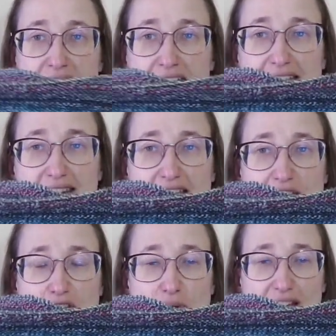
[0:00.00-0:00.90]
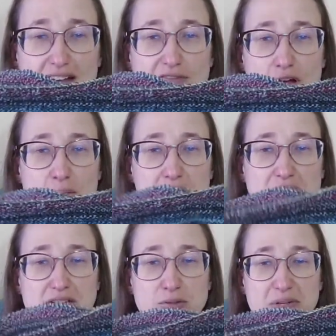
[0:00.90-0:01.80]
and then you have a
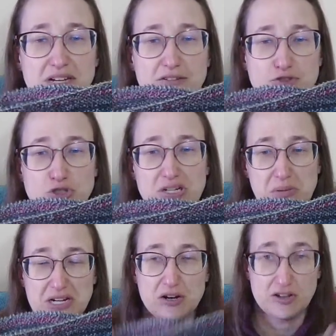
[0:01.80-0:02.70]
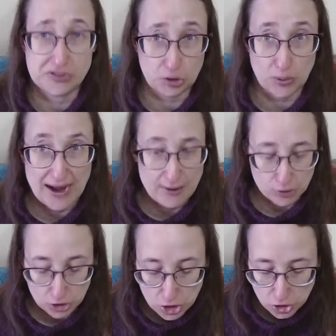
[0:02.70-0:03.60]
little bit of treatment on the
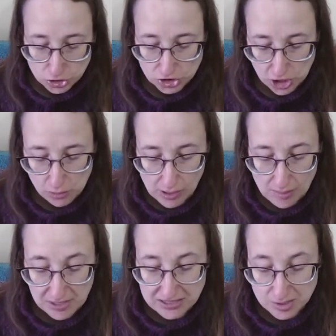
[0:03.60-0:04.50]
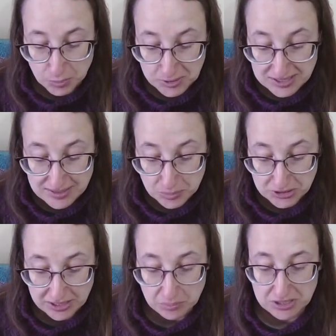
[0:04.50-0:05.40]
crown. So it's a pretty simple
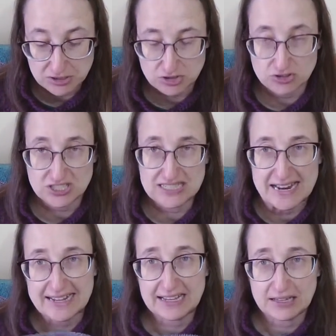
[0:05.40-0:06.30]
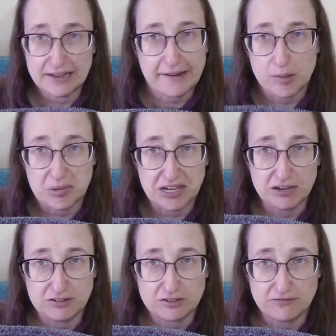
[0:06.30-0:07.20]
knit because you're just knitting like a big
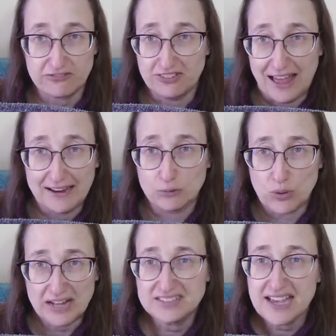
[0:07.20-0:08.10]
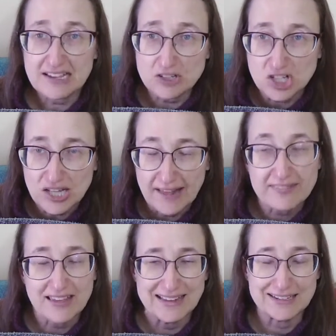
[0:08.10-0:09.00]
flat rectangle, and
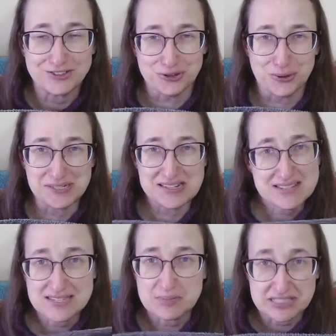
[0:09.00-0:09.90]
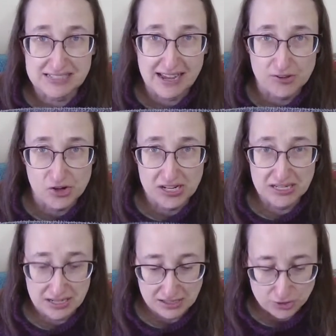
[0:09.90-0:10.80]
then you're going to seam it together
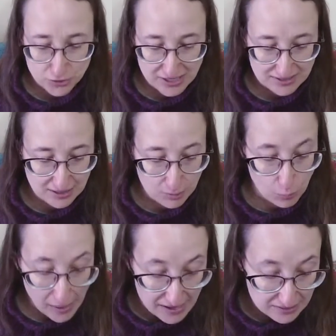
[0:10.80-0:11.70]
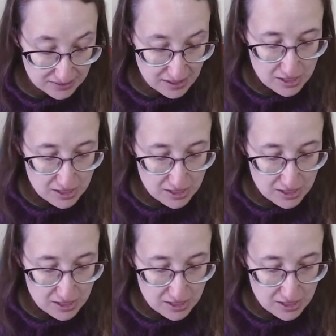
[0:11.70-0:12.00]
in interesting ways.